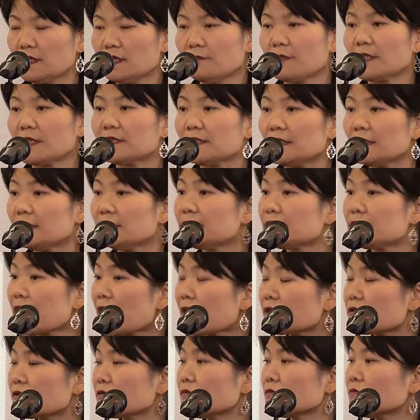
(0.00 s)
But it
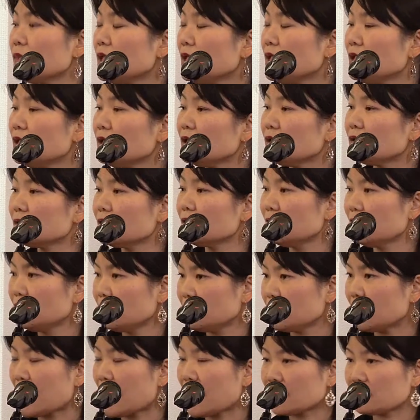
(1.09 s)
doesn't mean
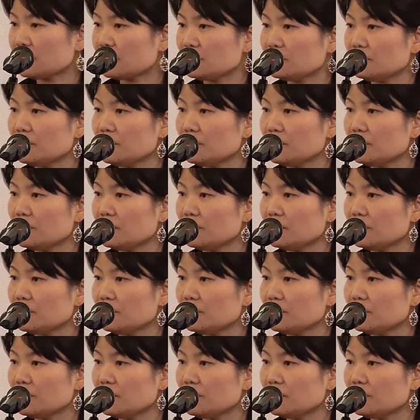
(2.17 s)
that